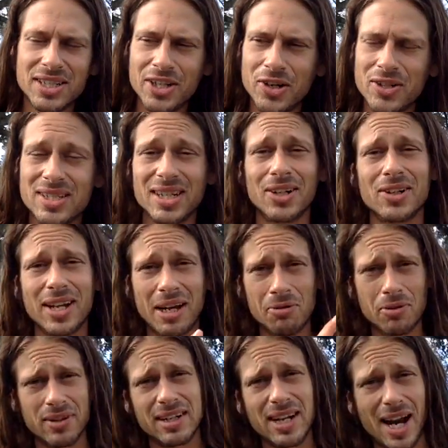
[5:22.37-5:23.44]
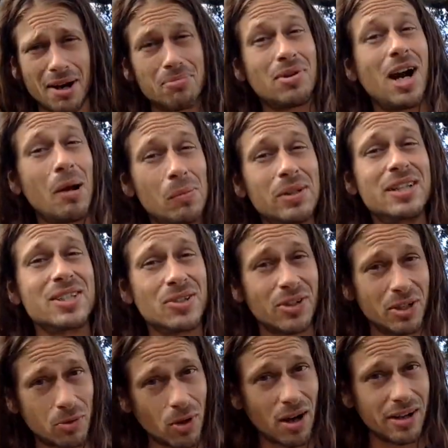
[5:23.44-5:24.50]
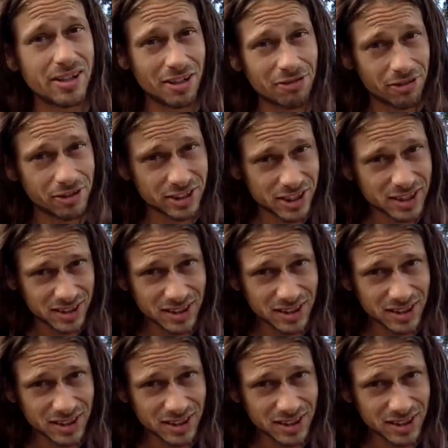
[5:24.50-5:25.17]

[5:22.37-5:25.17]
You know, it's like okay, well, the guy probably is only wanting you for